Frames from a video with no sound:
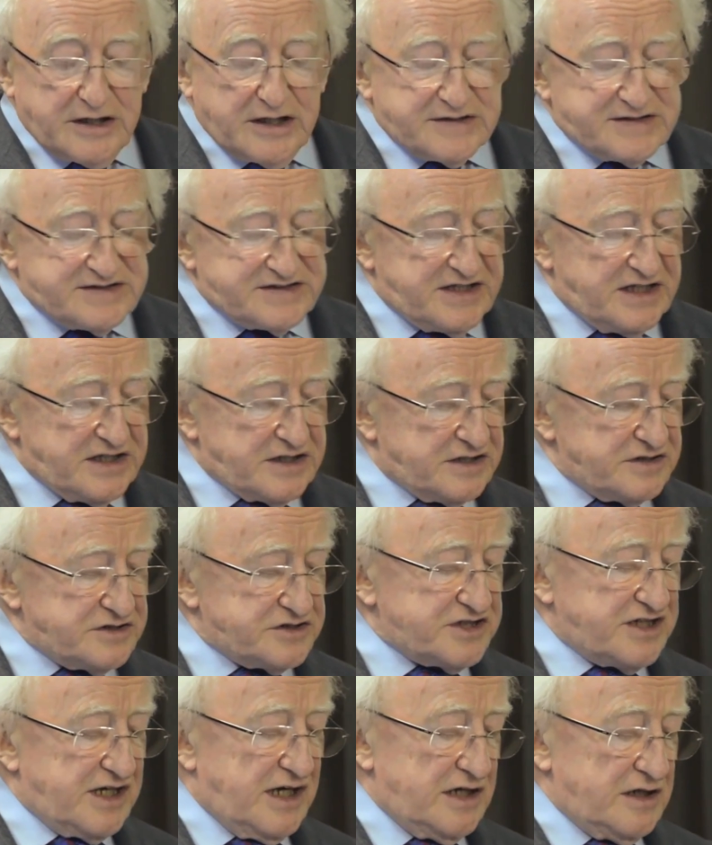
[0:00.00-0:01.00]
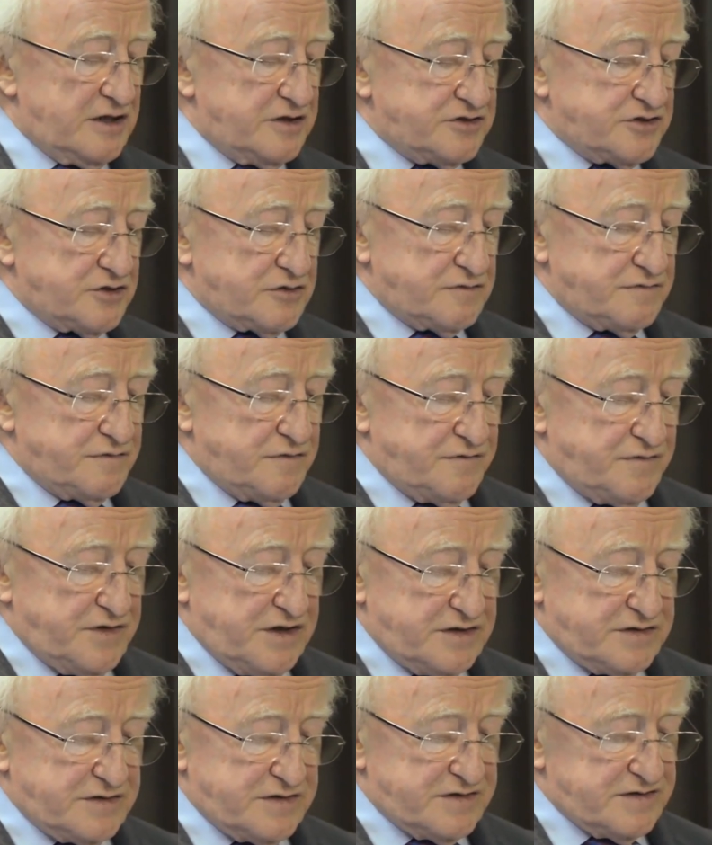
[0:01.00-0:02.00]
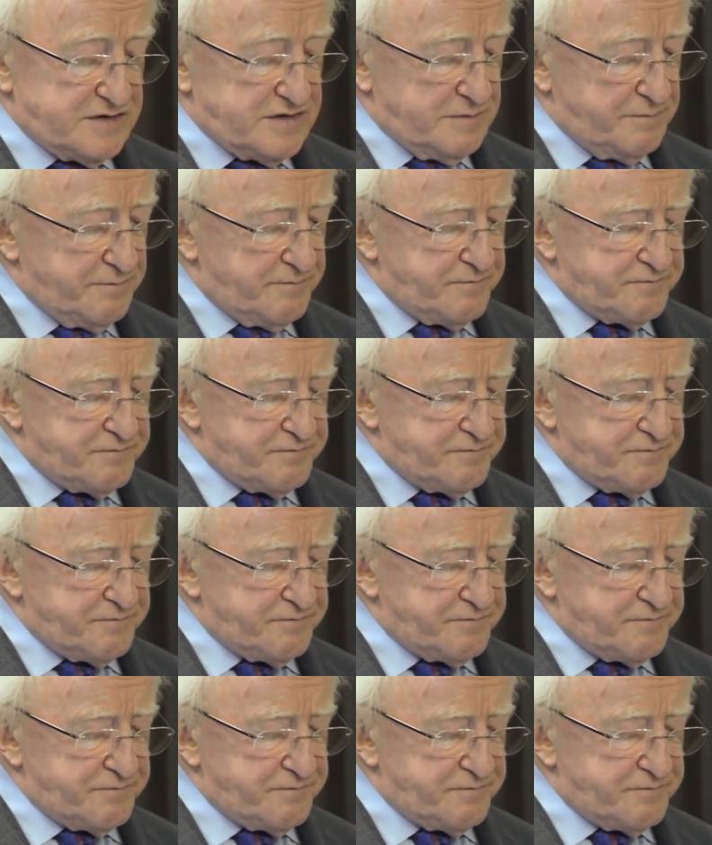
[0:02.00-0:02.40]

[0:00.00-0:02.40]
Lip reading: a second calendar of events.